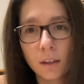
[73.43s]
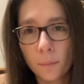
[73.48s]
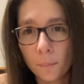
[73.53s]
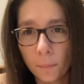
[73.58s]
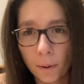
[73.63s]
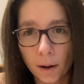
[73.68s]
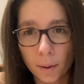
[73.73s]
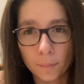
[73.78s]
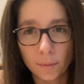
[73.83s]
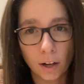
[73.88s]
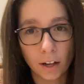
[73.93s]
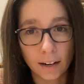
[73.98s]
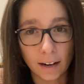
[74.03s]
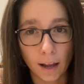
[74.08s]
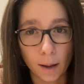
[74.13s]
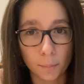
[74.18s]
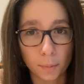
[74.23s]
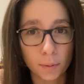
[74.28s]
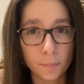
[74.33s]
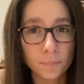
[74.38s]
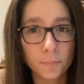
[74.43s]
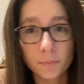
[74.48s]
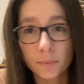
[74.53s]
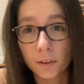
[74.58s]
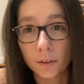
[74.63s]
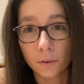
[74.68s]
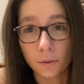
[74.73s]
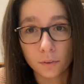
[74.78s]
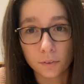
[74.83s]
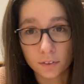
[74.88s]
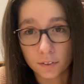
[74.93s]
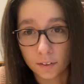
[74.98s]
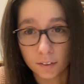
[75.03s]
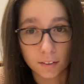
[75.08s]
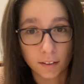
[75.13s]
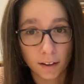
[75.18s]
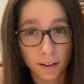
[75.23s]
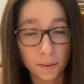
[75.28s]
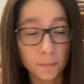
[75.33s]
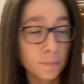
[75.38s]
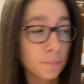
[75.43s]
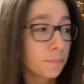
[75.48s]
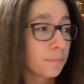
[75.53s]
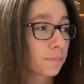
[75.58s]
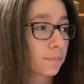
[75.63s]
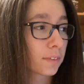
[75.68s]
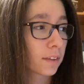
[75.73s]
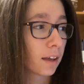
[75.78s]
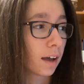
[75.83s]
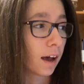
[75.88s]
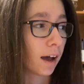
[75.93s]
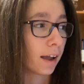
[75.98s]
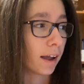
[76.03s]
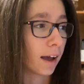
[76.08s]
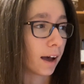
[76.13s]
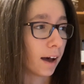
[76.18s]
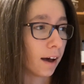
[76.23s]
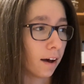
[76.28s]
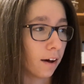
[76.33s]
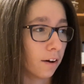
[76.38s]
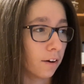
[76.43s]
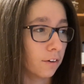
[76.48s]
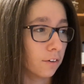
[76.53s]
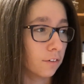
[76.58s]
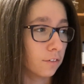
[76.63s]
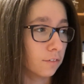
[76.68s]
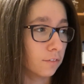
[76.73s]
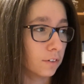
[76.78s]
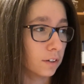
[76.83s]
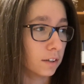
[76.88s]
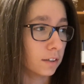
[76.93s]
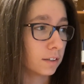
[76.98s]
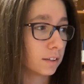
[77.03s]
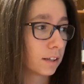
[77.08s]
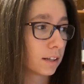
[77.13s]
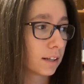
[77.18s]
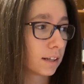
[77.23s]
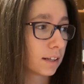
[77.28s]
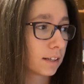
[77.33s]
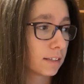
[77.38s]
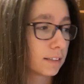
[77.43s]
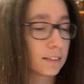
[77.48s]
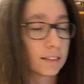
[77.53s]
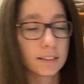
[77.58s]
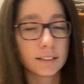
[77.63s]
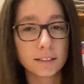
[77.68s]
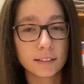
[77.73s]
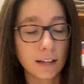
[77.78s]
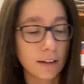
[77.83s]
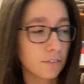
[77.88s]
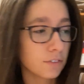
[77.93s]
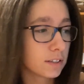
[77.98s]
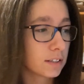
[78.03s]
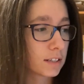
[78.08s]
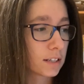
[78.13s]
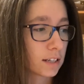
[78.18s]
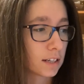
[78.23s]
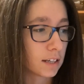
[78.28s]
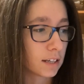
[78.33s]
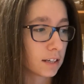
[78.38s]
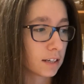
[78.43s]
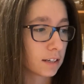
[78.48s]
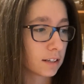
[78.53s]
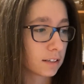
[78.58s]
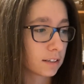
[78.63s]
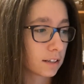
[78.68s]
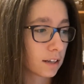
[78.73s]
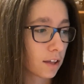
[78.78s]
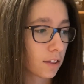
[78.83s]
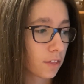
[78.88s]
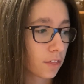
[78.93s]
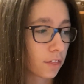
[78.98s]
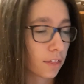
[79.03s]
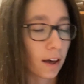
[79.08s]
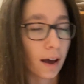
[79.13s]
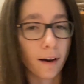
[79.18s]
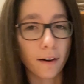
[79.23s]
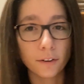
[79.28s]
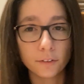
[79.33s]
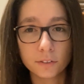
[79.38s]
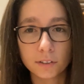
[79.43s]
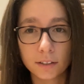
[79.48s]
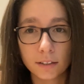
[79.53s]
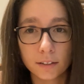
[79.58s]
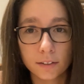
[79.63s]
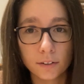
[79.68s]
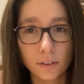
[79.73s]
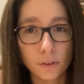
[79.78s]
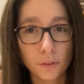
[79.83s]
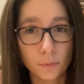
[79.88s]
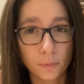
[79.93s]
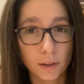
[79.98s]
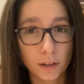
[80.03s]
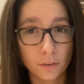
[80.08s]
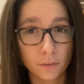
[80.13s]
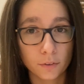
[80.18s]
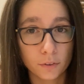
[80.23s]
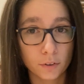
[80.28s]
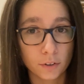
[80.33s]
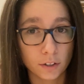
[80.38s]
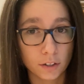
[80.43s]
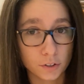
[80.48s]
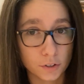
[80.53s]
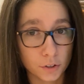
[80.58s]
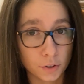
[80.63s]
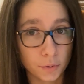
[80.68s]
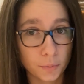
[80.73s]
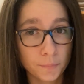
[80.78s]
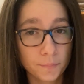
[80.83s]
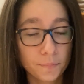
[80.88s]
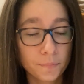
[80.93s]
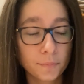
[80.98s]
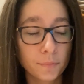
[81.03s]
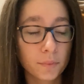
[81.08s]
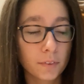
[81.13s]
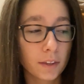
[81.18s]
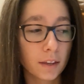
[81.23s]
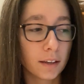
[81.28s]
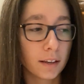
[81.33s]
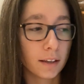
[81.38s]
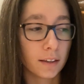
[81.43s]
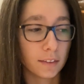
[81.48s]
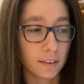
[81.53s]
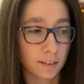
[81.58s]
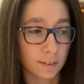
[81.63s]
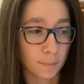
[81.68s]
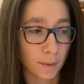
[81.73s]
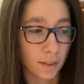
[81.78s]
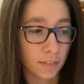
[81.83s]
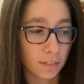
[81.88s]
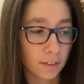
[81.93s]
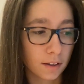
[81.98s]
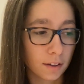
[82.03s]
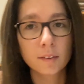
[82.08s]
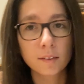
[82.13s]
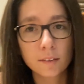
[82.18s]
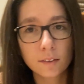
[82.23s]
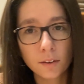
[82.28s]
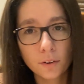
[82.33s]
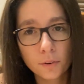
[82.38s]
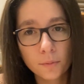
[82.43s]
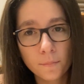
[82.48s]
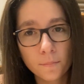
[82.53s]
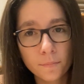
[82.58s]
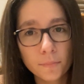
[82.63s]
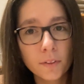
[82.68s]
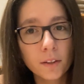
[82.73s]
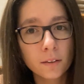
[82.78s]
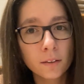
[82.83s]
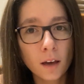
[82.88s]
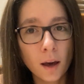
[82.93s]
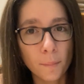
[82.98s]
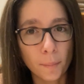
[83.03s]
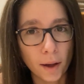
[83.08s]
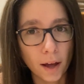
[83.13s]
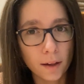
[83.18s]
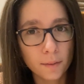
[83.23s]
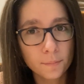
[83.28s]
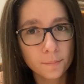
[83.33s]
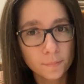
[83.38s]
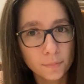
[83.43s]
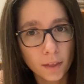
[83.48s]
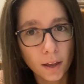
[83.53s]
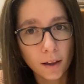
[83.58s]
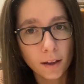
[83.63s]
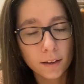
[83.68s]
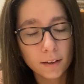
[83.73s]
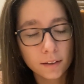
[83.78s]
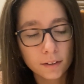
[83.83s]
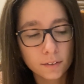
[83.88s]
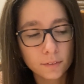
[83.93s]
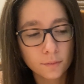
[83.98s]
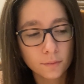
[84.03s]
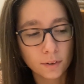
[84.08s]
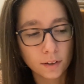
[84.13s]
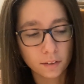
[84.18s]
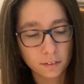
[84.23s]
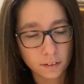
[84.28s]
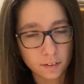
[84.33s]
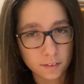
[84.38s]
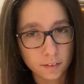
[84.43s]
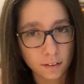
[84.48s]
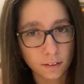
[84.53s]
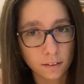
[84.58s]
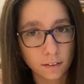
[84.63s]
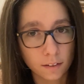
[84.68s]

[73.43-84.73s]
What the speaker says: may or may not happen. Who's to say? I have 17,332 in this month. So not bad. I could finish